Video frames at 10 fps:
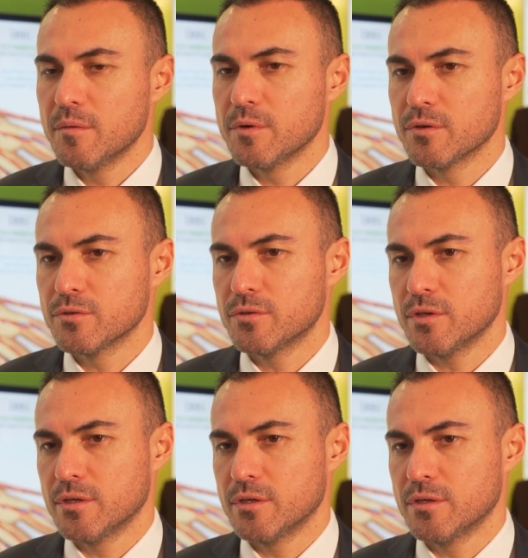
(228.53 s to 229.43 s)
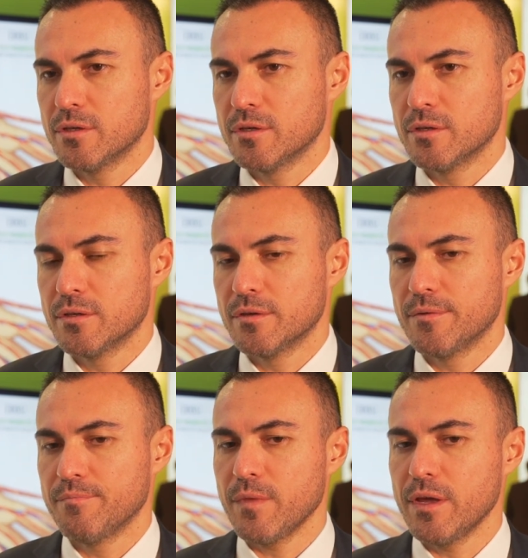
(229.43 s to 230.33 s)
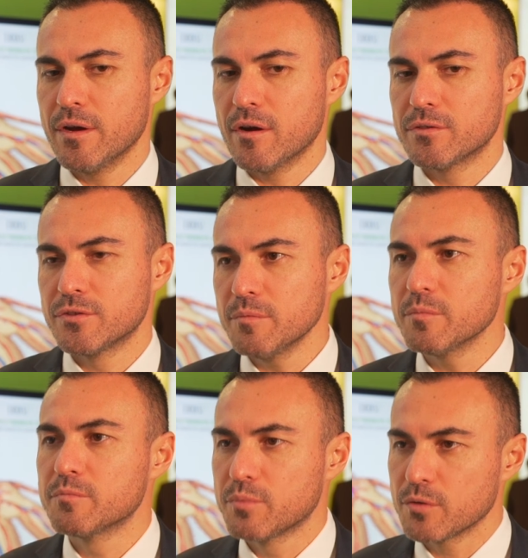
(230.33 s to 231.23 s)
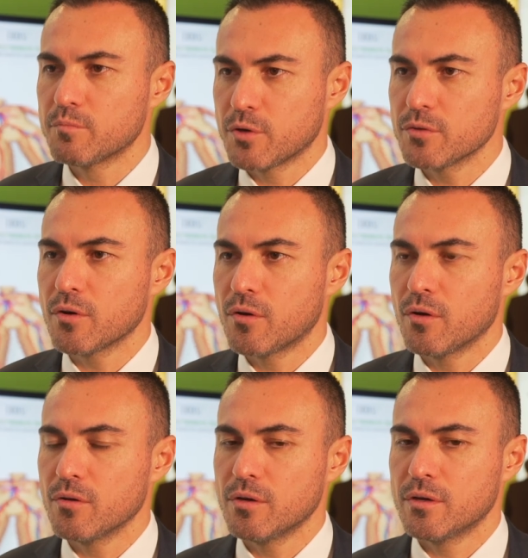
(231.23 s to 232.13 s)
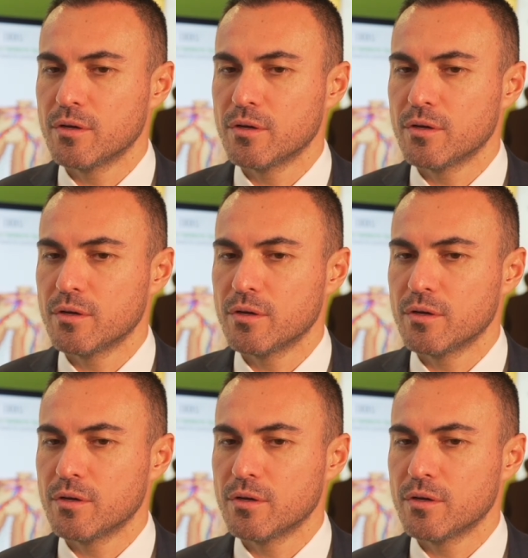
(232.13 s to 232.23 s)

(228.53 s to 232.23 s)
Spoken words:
because in our treatment protocol